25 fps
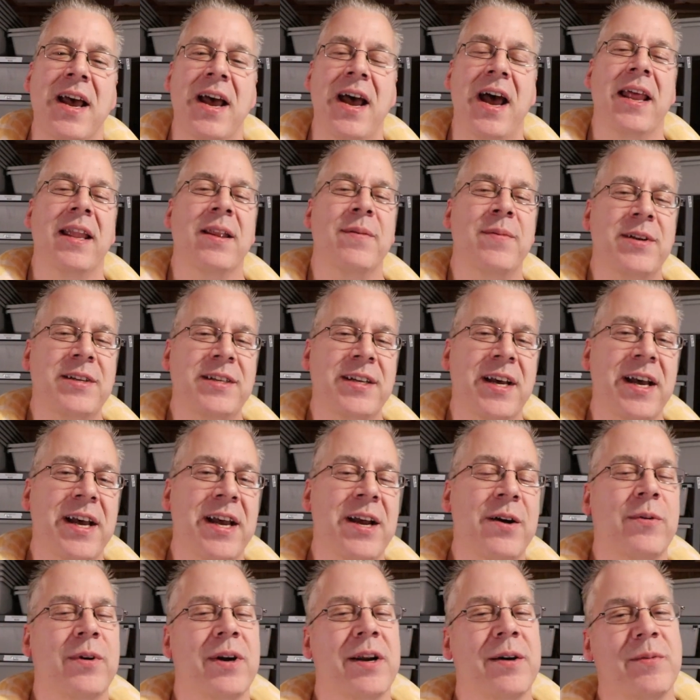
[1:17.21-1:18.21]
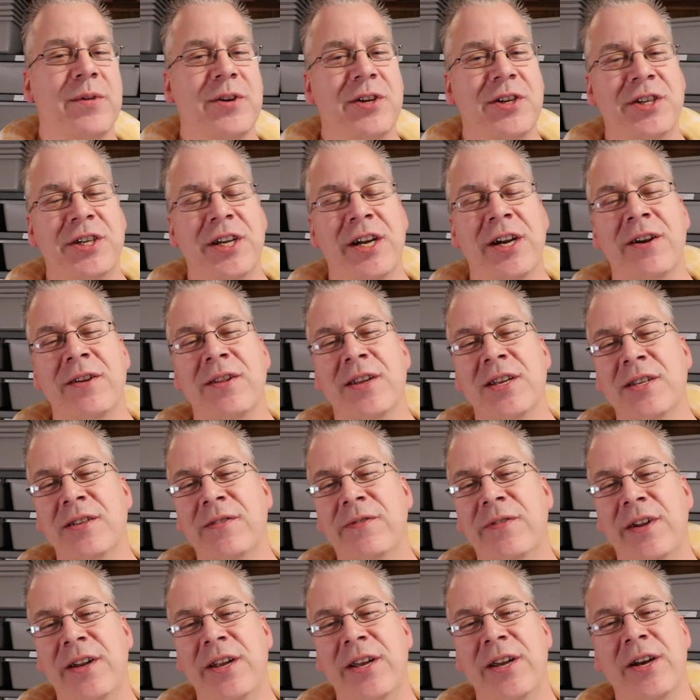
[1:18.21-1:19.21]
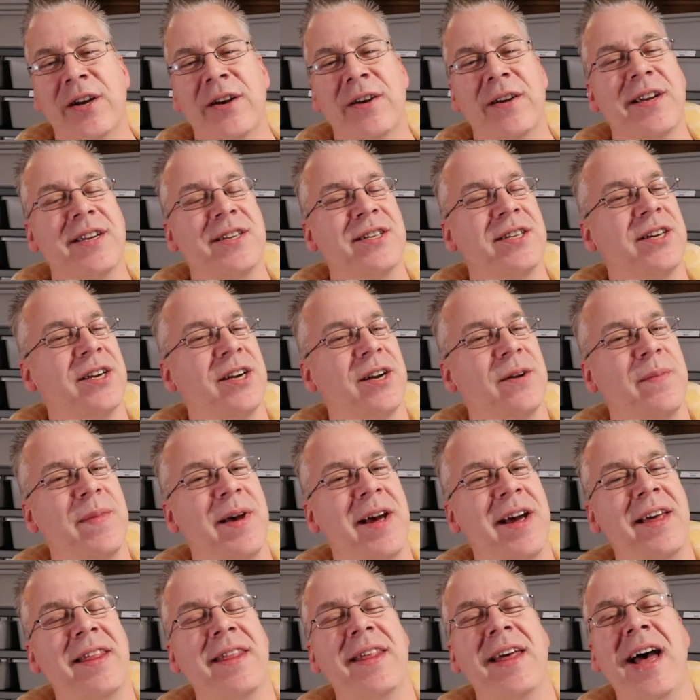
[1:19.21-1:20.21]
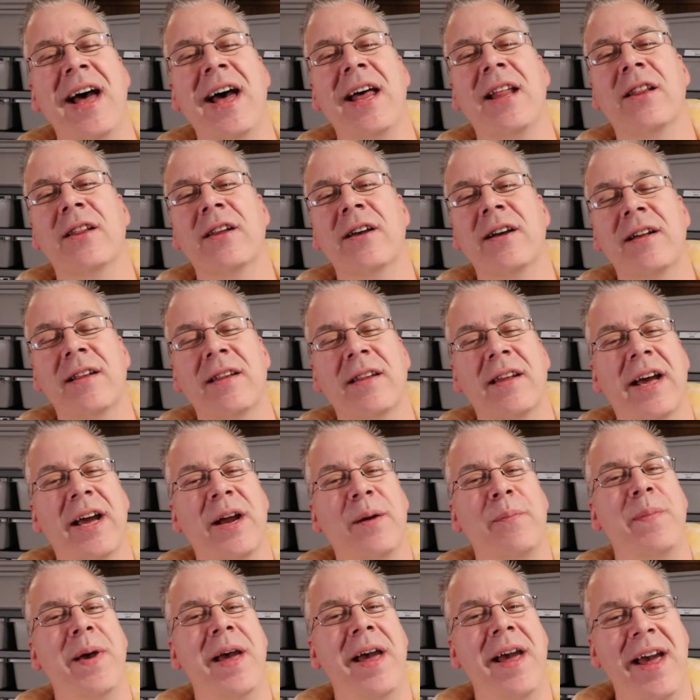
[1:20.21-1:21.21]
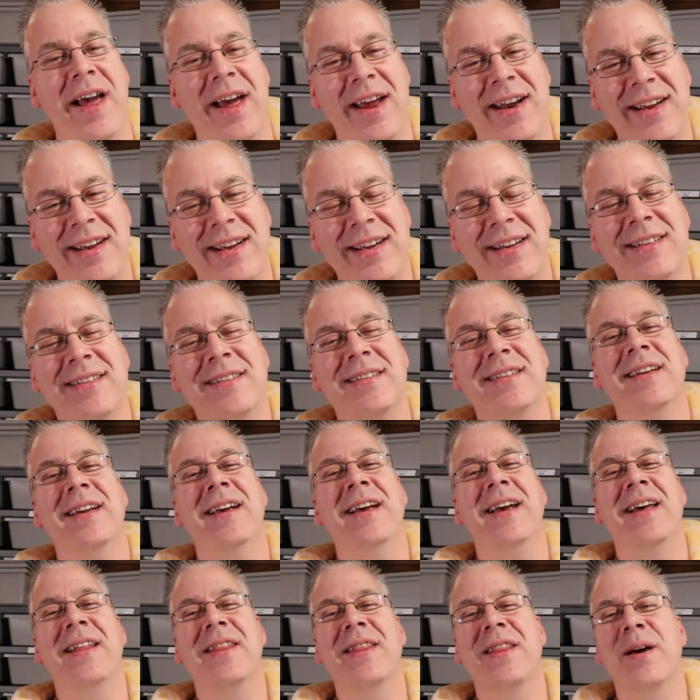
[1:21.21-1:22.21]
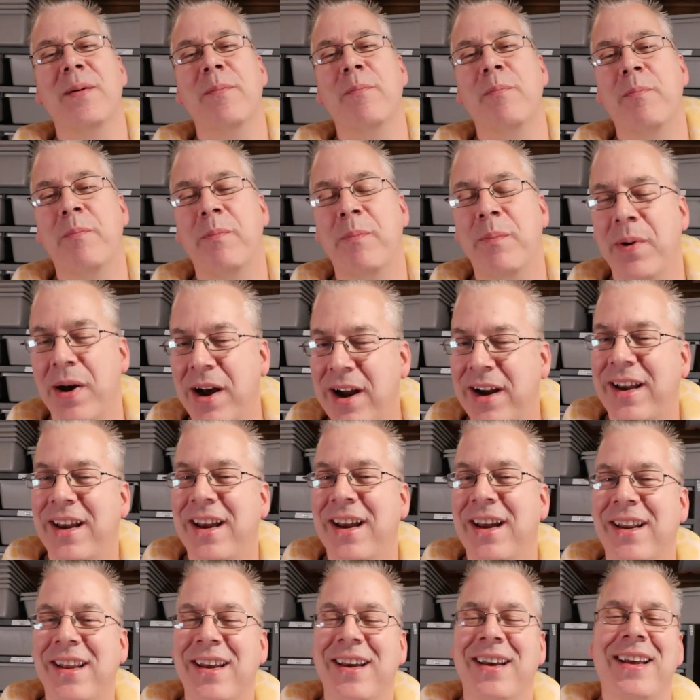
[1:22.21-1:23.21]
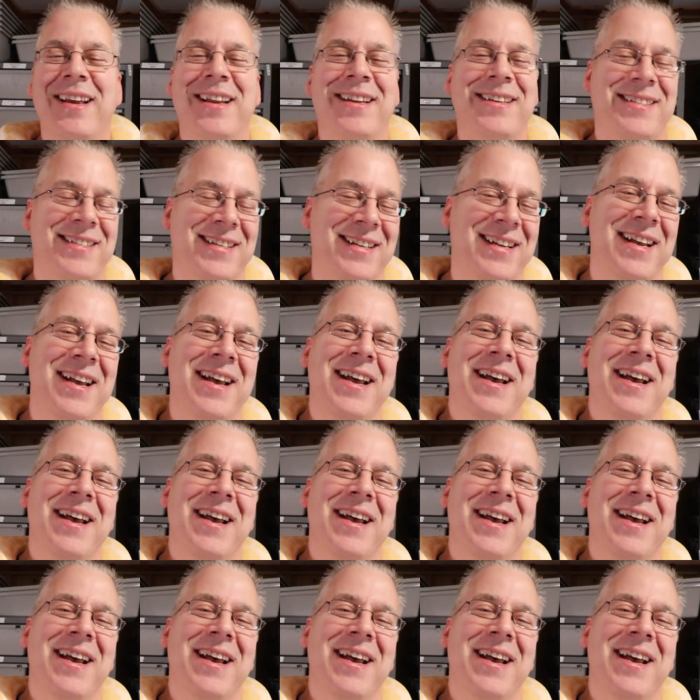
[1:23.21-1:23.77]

And let me tell you, what I'm going to share in this video is going to make that look like pennies in the bucket. It's